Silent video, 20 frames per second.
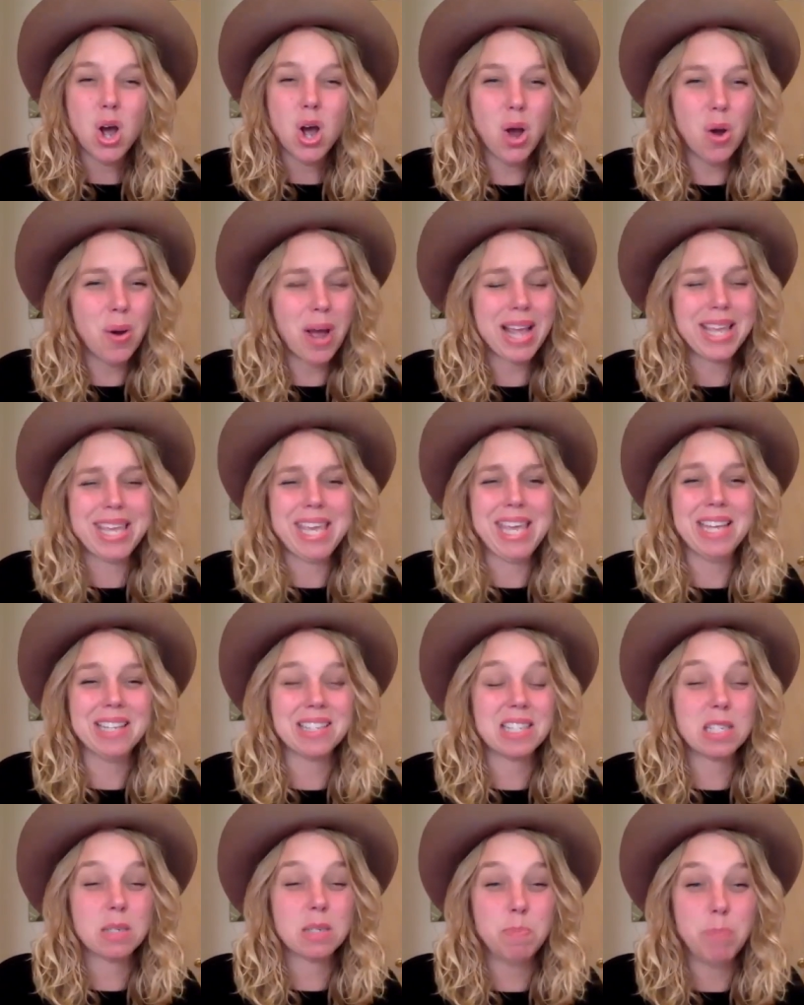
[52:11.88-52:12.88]
oh, I can't
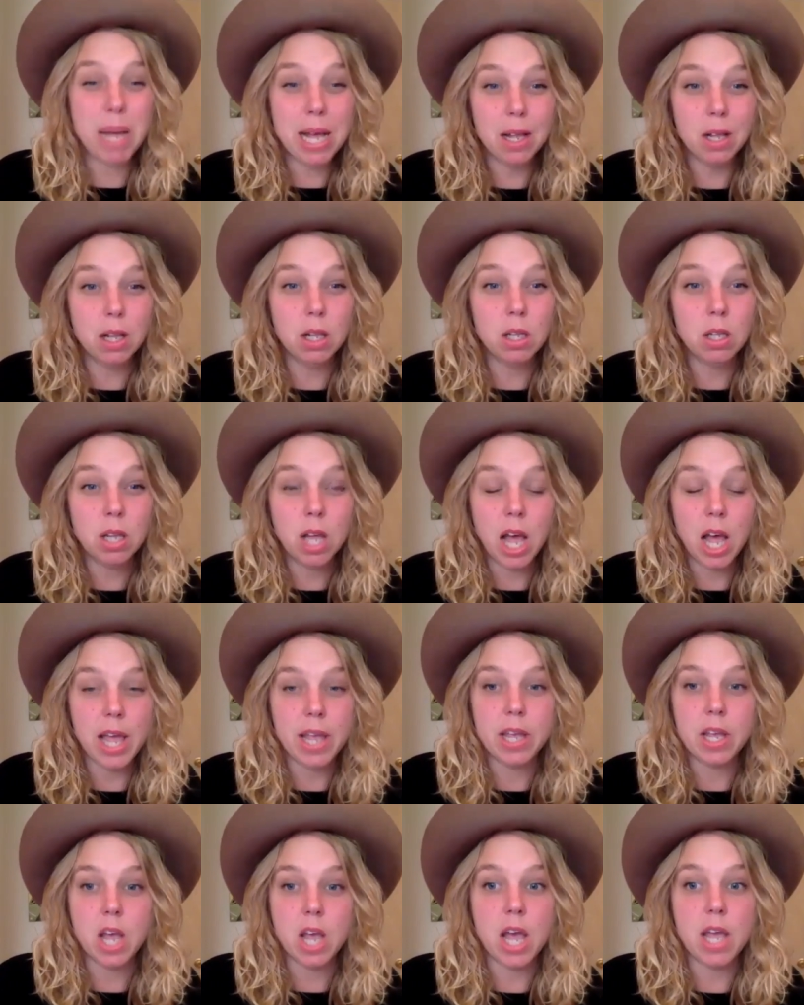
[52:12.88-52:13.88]
spell.
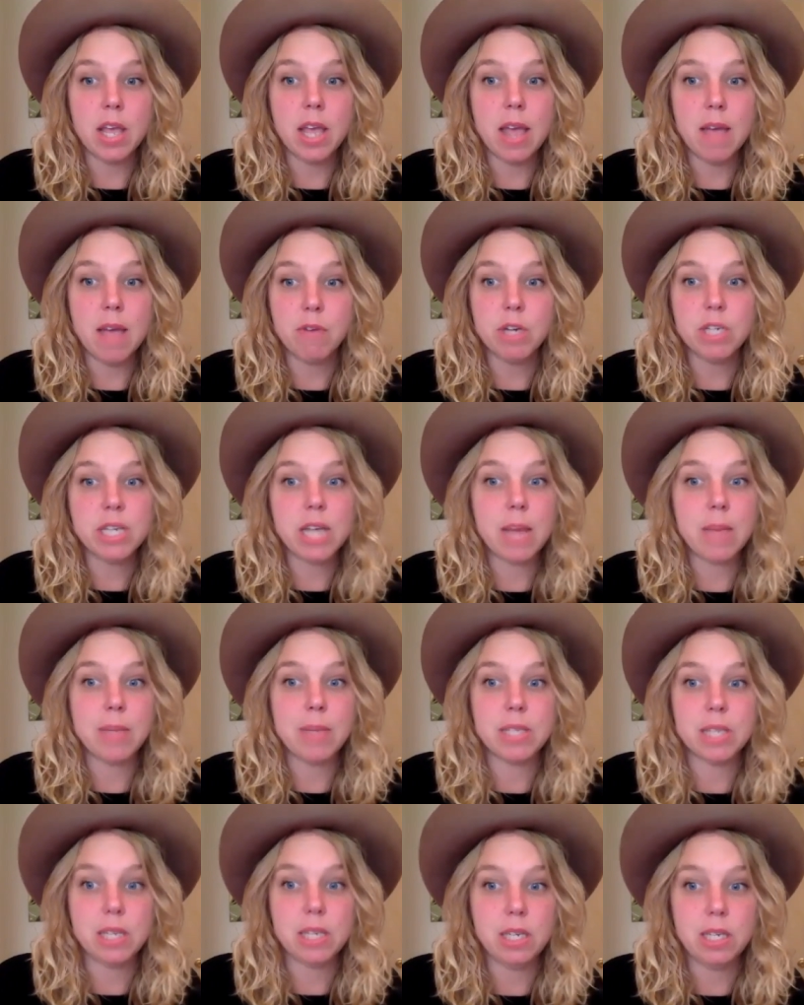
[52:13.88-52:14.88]
I, I every time I
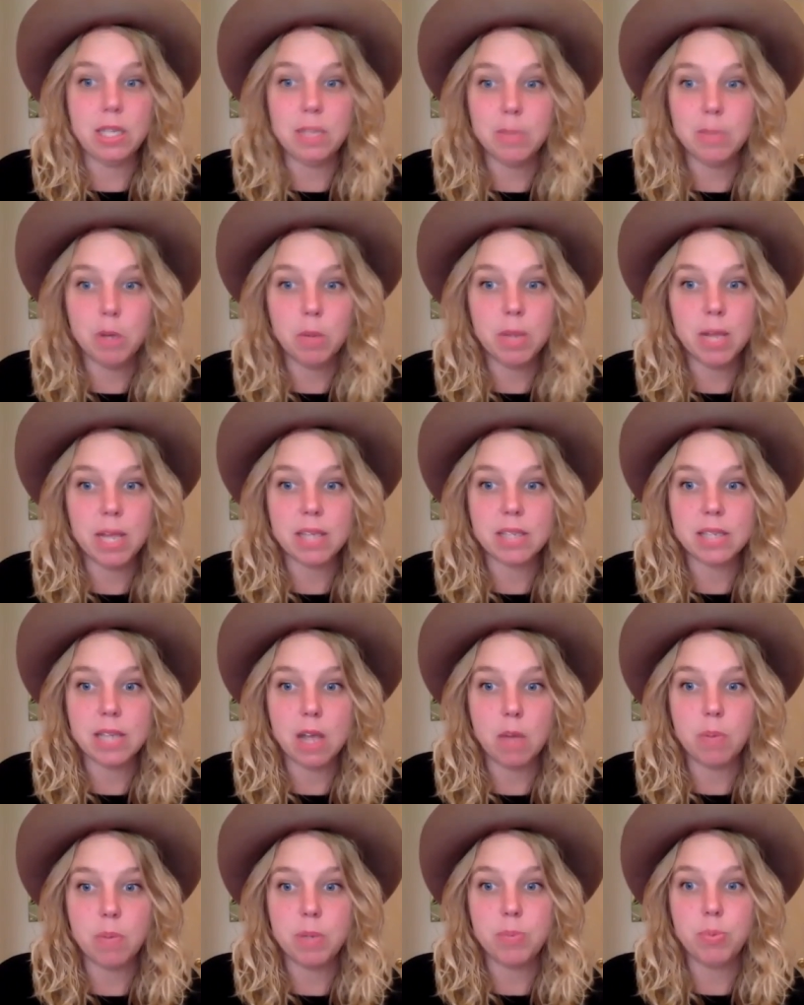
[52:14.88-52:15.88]
send an email blast
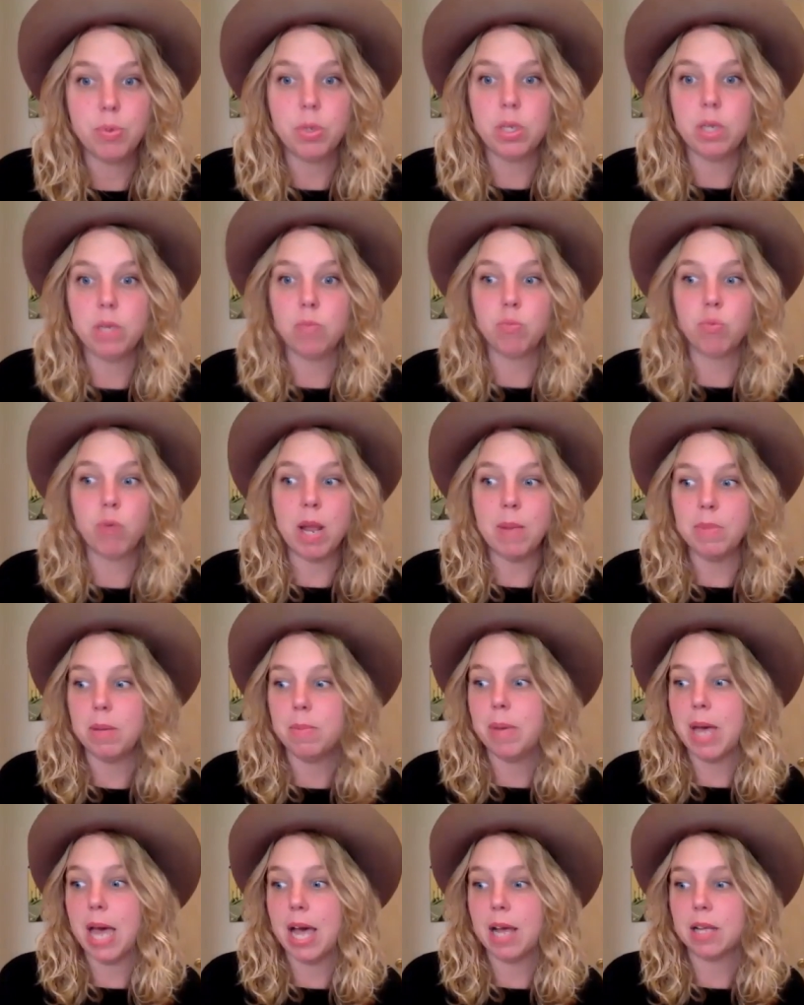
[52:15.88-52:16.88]
out, people write me
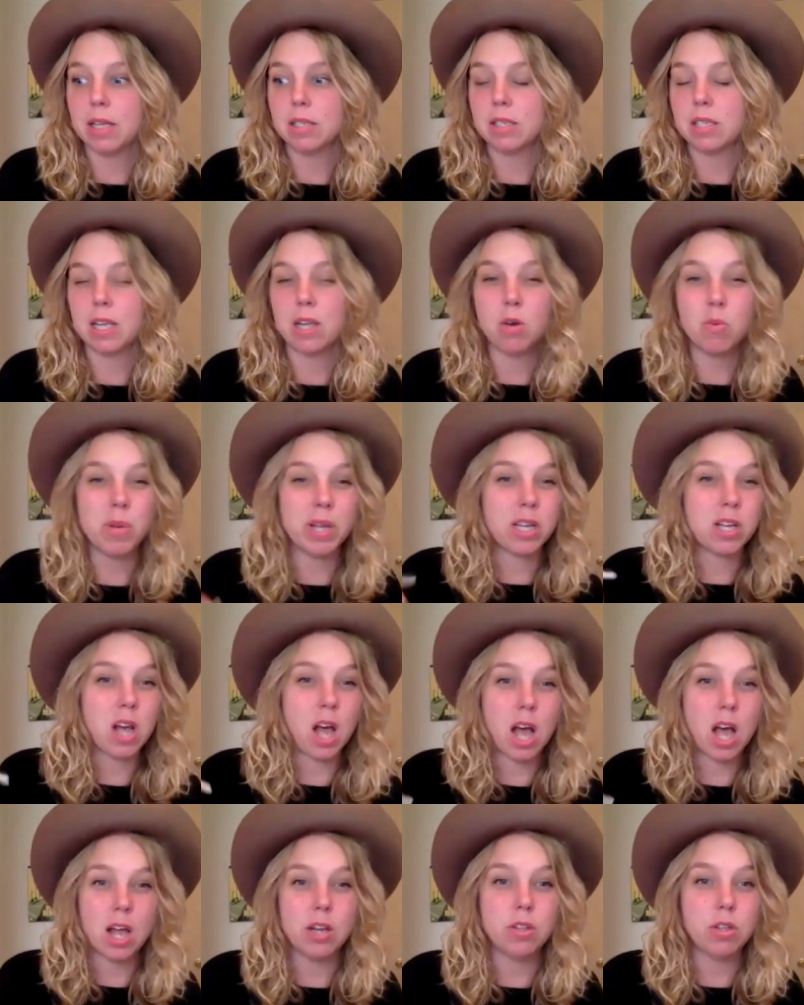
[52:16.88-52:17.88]
back and say, oh my
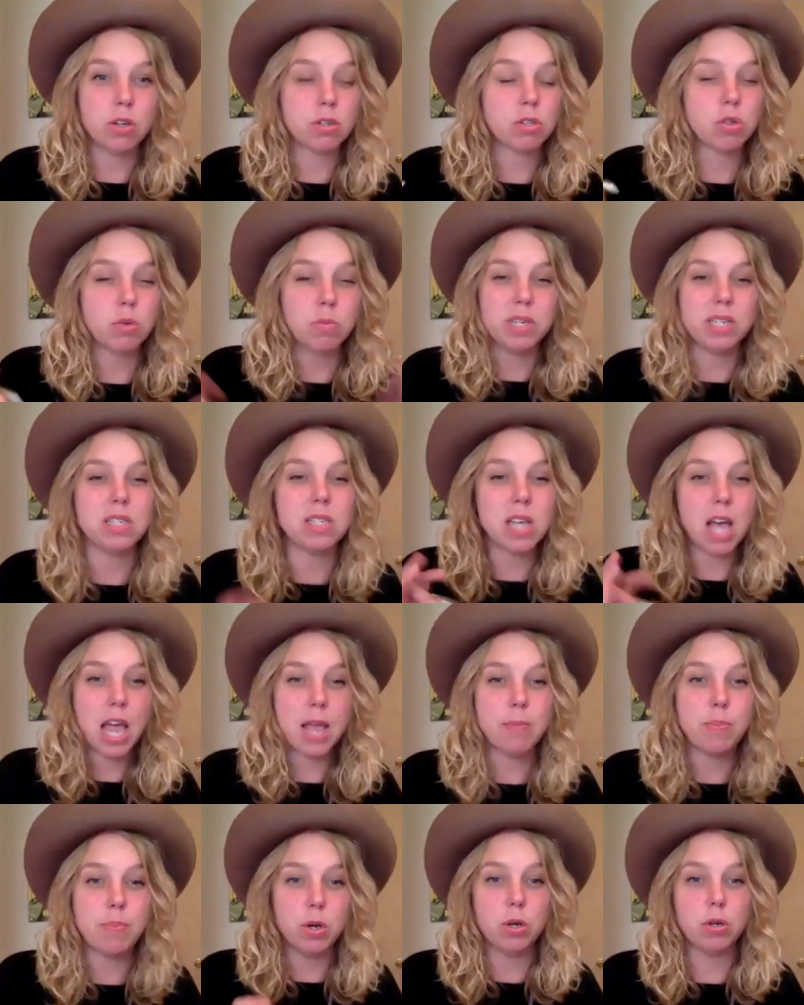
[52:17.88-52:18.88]
God, there's so many
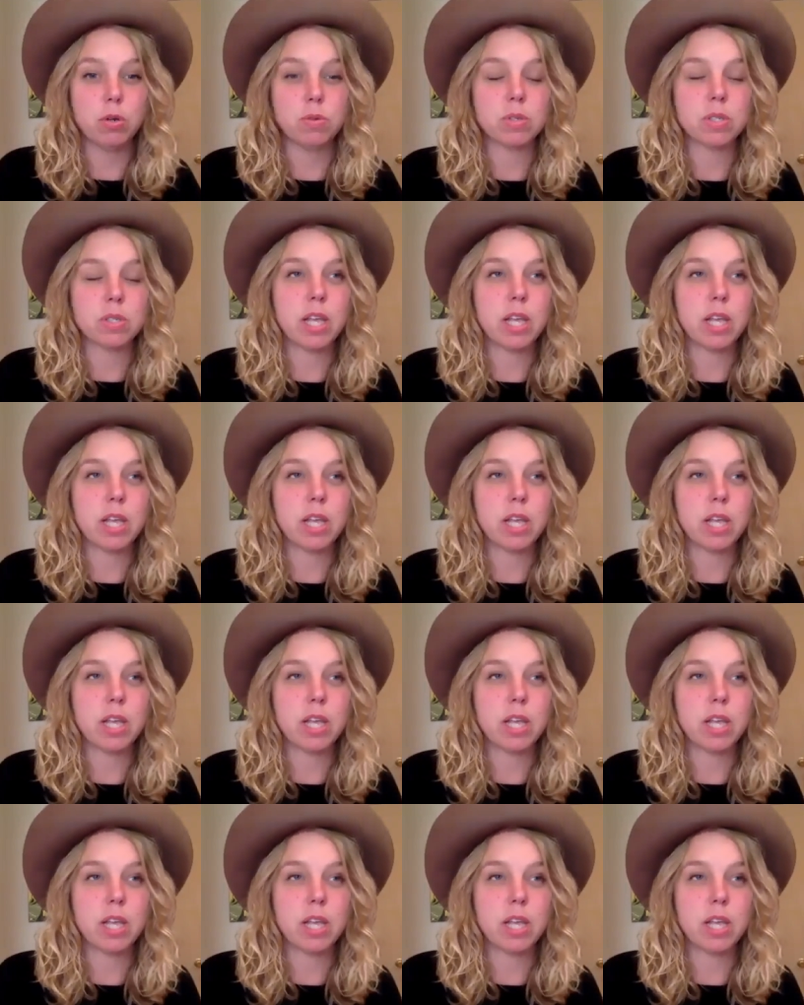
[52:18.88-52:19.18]
typos.